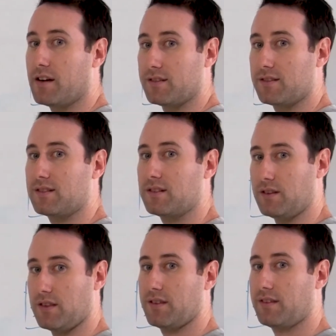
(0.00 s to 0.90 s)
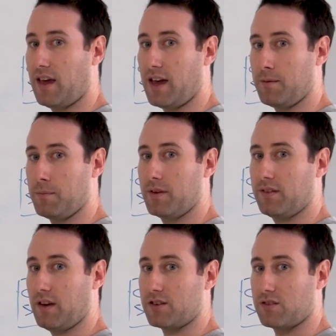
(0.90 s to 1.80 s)
It's still in the same
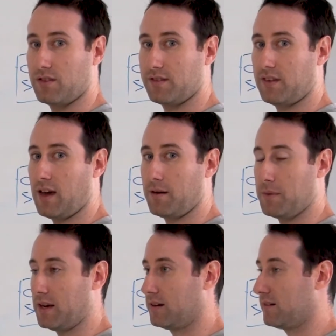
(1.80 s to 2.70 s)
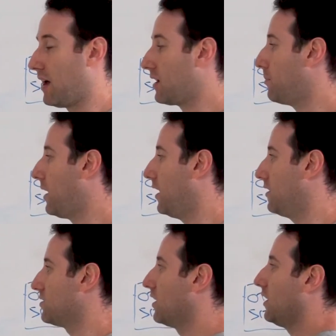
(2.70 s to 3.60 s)
session, the same exact
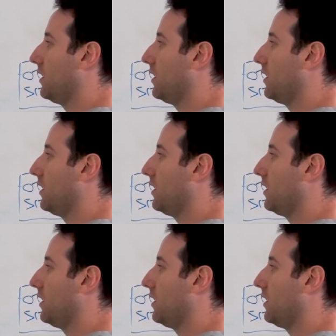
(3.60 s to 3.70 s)
page.